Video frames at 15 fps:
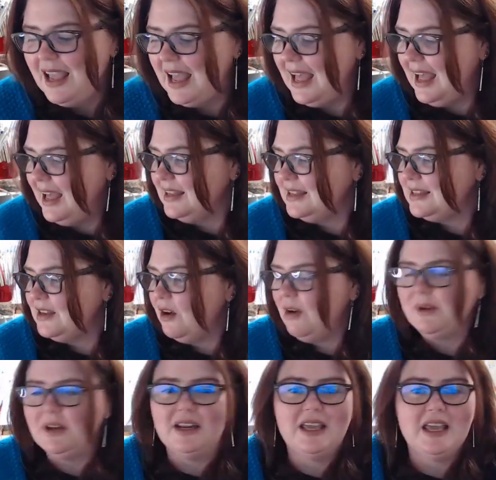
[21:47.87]
So I'm
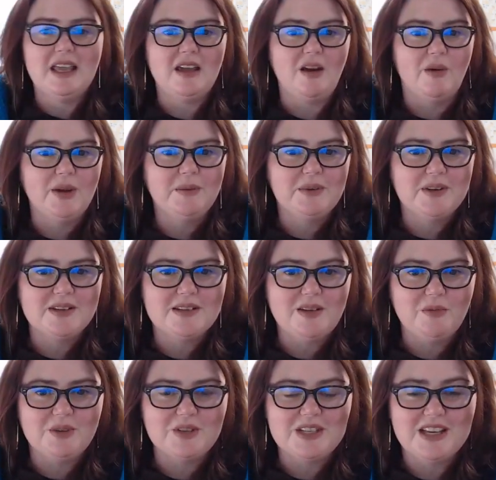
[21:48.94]
going to get going because I
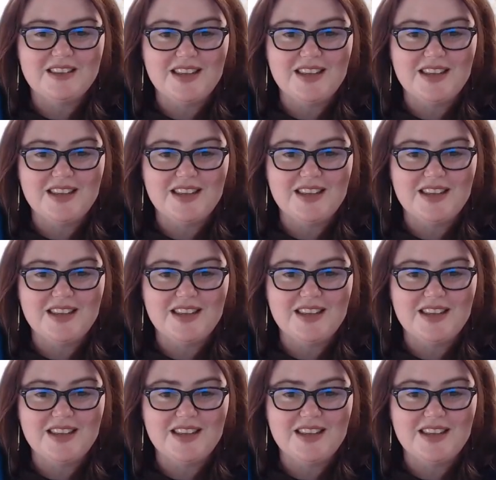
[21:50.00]
want to get